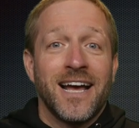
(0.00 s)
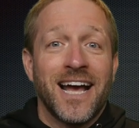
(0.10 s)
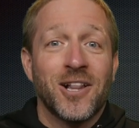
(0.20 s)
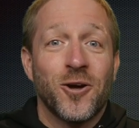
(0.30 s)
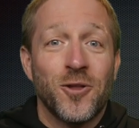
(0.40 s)

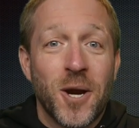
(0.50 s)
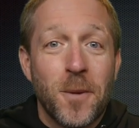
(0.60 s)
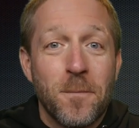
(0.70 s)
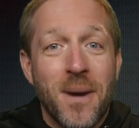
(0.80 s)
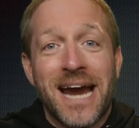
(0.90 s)
Hello there,
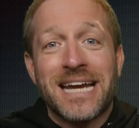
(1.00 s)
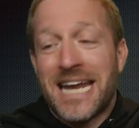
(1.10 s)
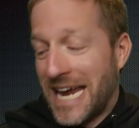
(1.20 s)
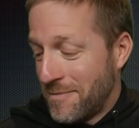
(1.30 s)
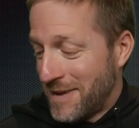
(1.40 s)
my
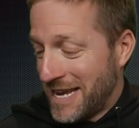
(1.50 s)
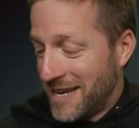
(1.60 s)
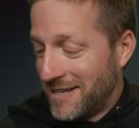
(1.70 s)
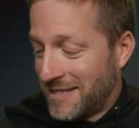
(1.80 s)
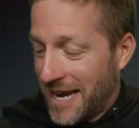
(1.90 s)
name
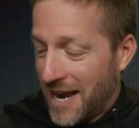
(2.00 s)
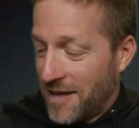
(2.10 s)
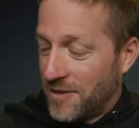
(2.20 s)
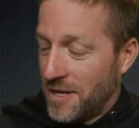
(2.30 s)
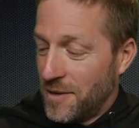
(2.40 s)
is
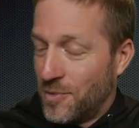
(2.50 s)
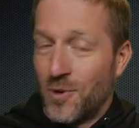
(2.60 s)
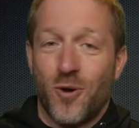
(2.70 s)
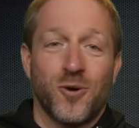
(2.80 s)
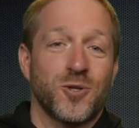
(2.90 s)
Anthony
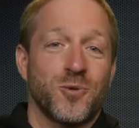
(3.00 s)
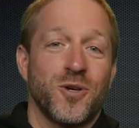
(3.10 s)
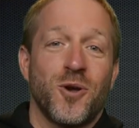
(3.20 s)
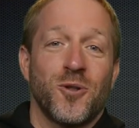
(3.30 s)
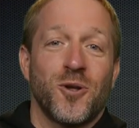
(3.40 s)
Barocas with
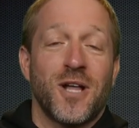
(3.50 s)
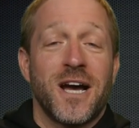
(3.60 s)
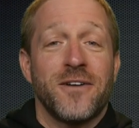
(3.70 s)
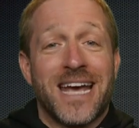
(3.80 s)
YOLO Live,